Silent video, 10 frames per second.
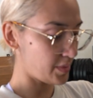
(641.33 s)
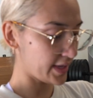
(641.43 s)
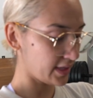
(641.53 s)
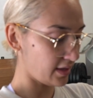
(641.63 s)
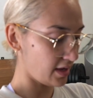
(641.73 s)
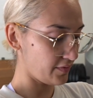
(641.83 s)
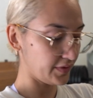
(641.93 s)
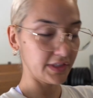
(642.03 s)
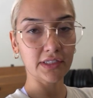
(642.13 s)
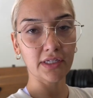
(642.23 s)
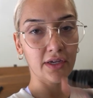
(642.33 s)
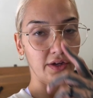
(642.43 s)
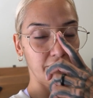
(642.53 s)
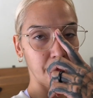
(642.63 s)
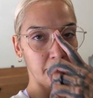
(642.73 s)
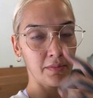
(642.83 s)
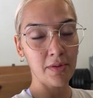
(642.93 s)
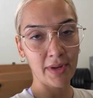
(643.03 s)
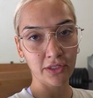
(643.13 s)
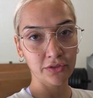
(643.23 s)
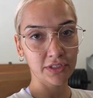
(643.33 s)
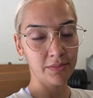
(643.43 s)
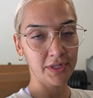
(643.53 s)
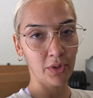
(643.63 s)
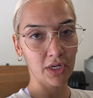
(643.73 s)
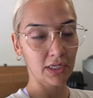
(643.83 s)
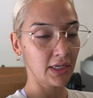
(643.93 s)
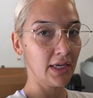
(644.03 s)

back at the office from my little 10 minute walk